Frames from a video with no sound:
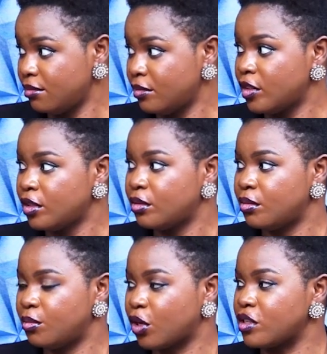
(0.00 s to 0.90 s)

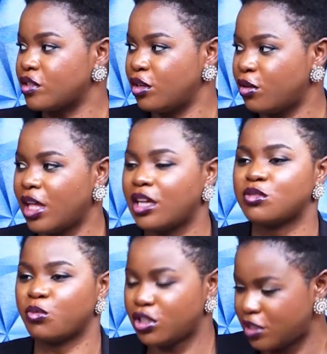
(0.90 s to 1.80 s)
Because they know that
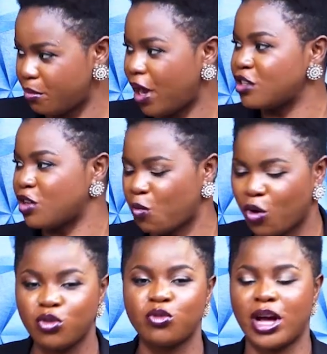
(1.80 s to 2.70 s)
once they marry
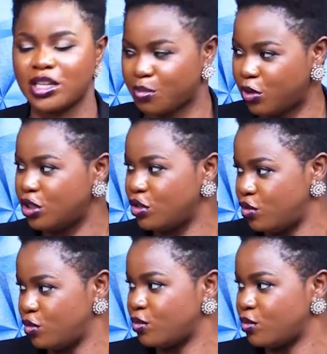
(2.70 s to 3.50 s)
someone who has money too.